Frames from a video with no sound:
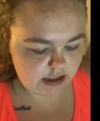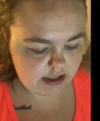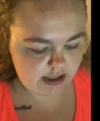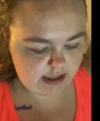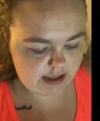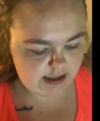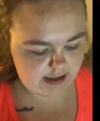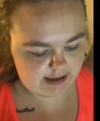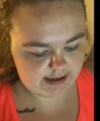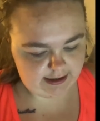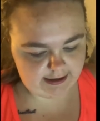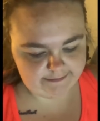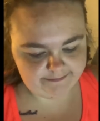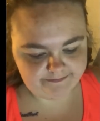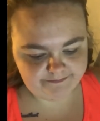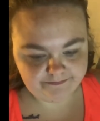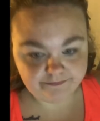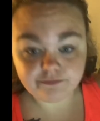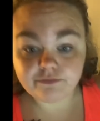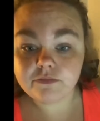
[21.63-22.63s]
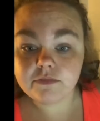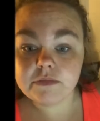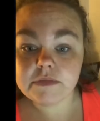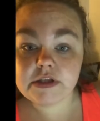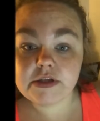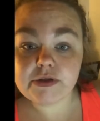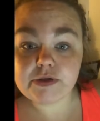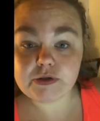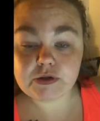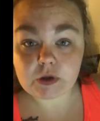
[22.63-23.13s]

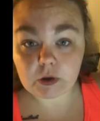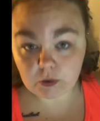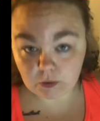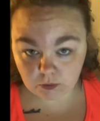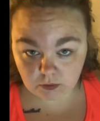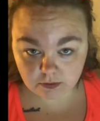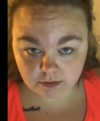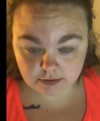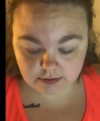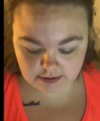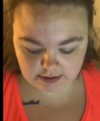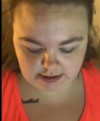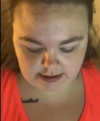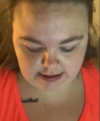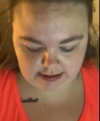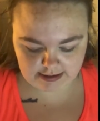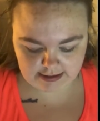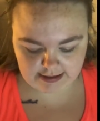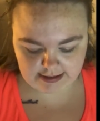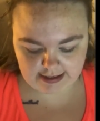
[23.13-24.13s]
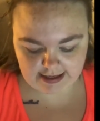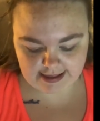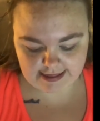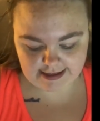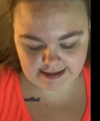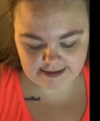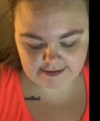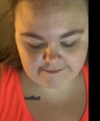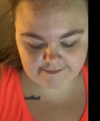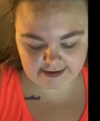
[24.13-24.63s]
So in
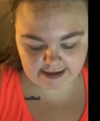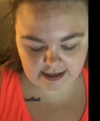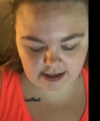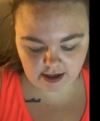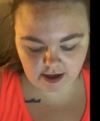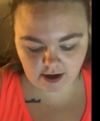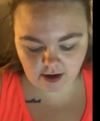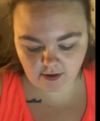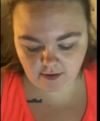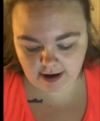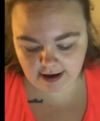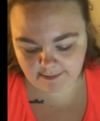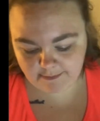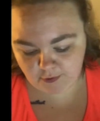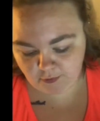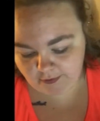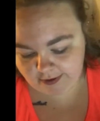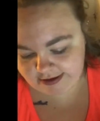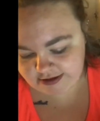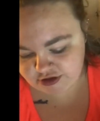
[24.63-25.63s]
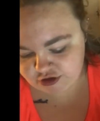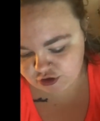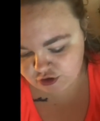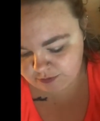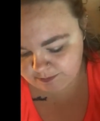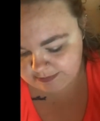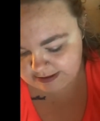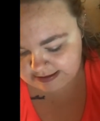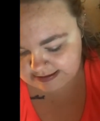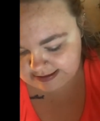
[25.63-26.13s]
this video, I'm going to
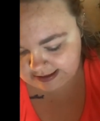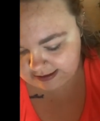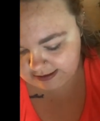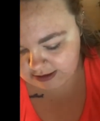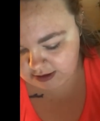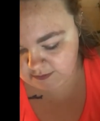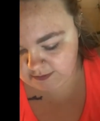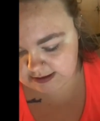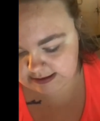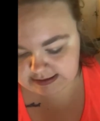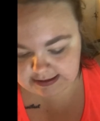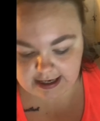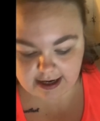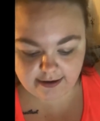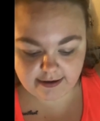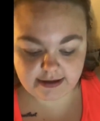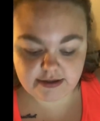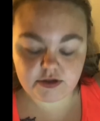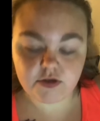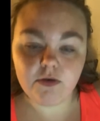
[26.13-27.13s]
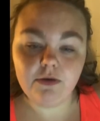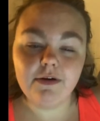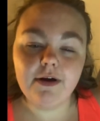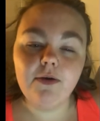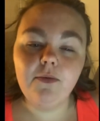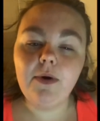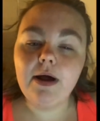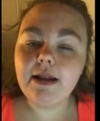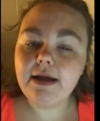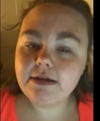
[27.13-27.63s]
be telling you a scary story
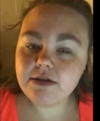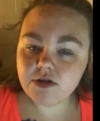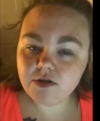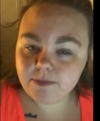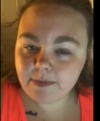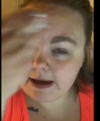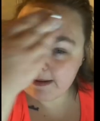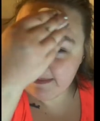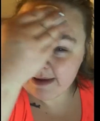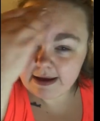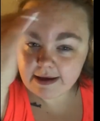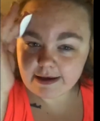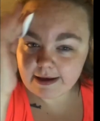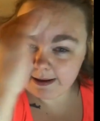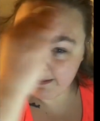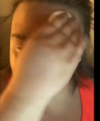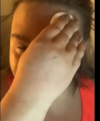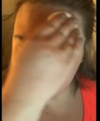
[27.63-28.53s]
while I do my makeup.